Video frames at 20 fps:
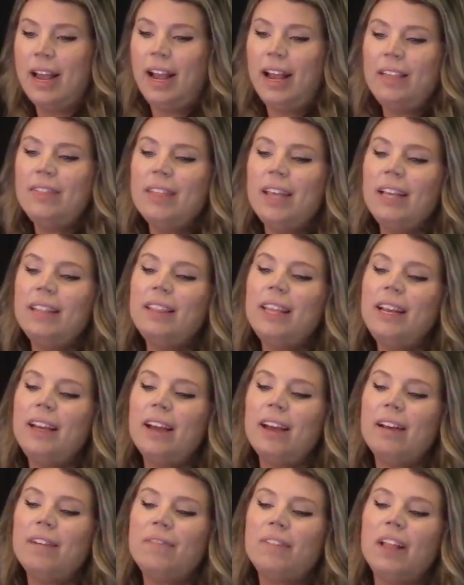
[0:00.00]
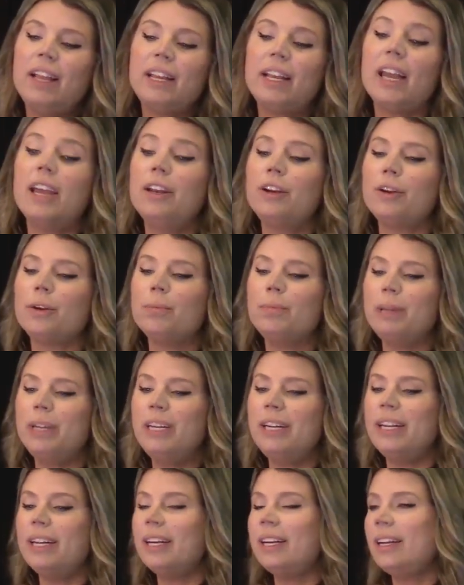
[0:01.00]
And then they have like
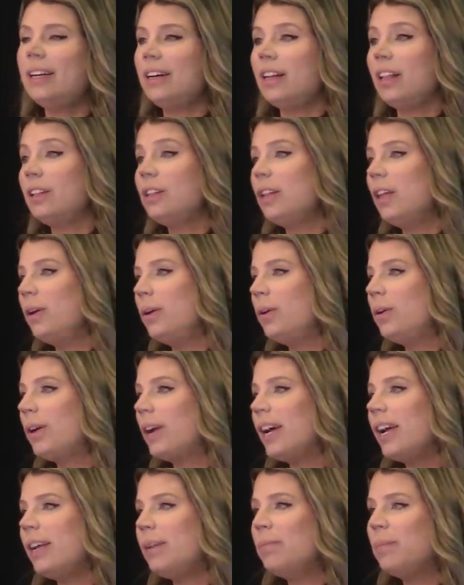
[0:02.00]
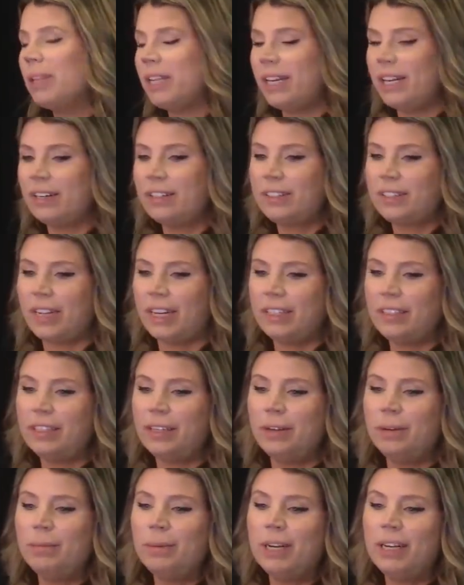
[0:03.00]
intermediate low-grade
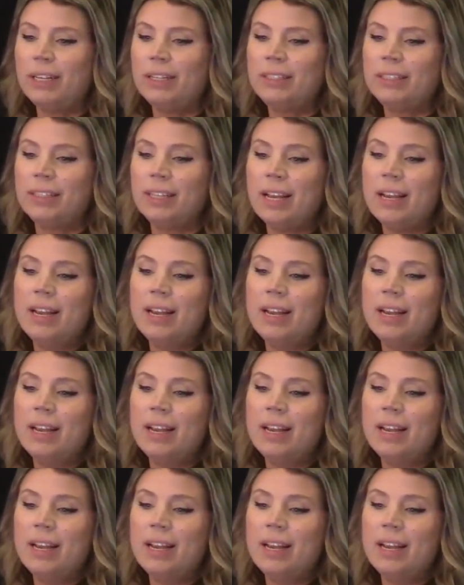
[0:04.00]
melanocytomas